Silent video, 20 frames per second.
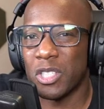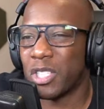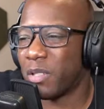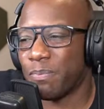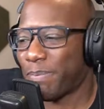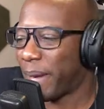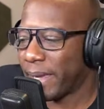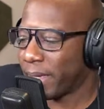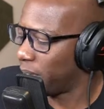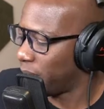
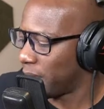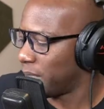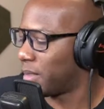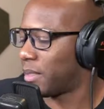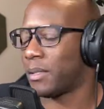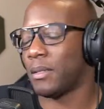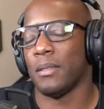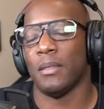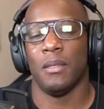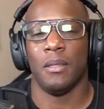Spike
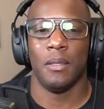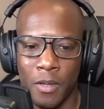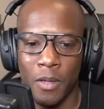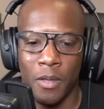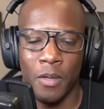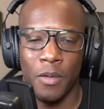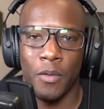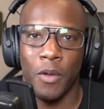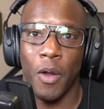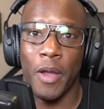is.
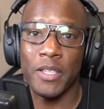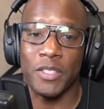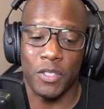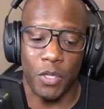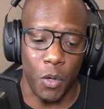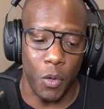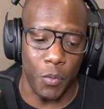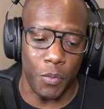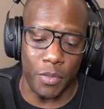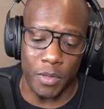All right,
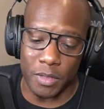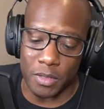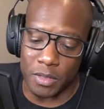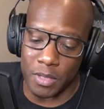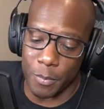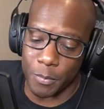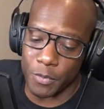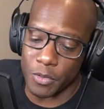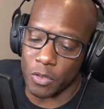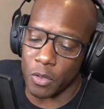so this
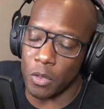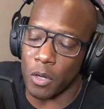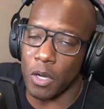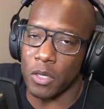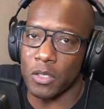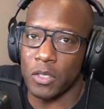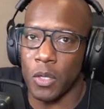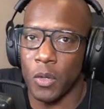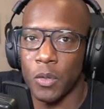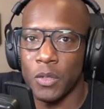episode
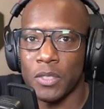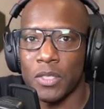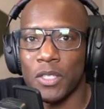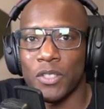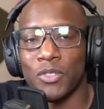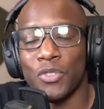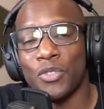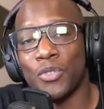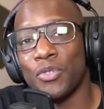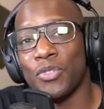also is
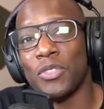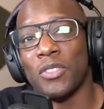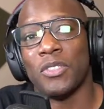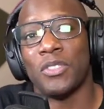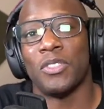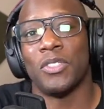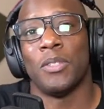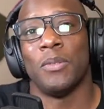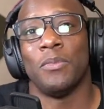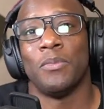introducing
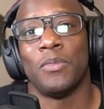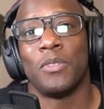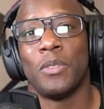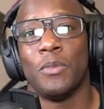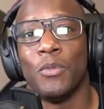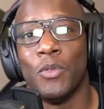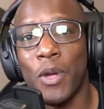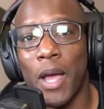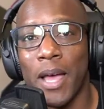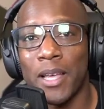some
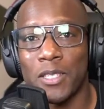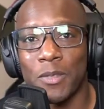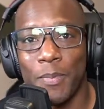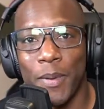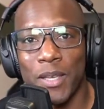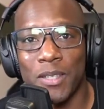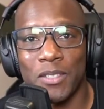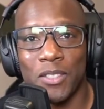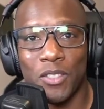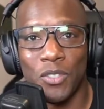new
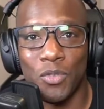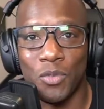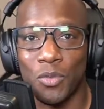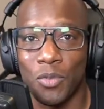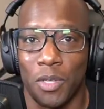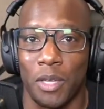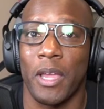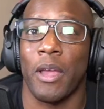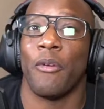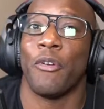aspects to
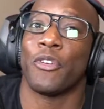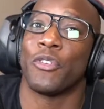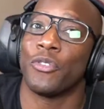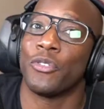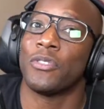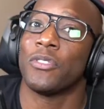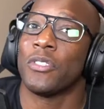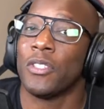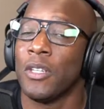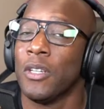the
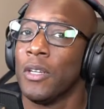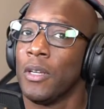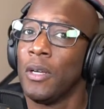characters